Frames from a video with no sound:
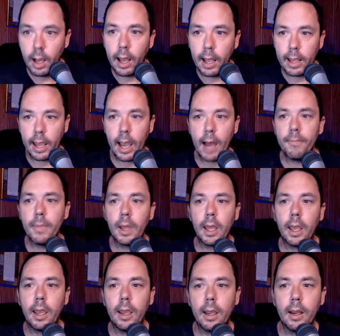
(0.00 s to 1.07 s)
Yeah,
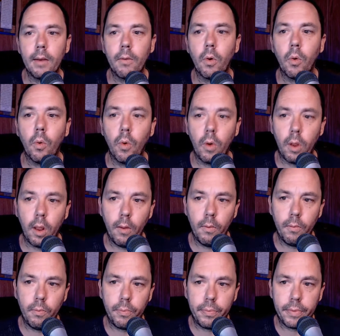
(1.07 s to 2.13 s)
and
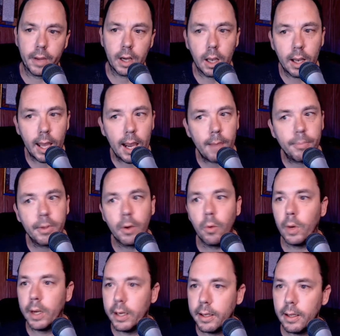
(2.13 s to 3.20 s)
the collab that
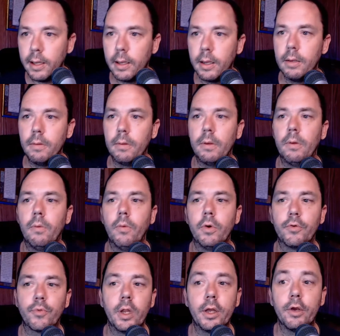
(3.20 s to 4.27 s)
we did was
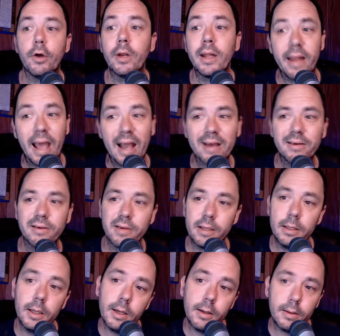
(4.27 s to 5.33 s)
really good, and actually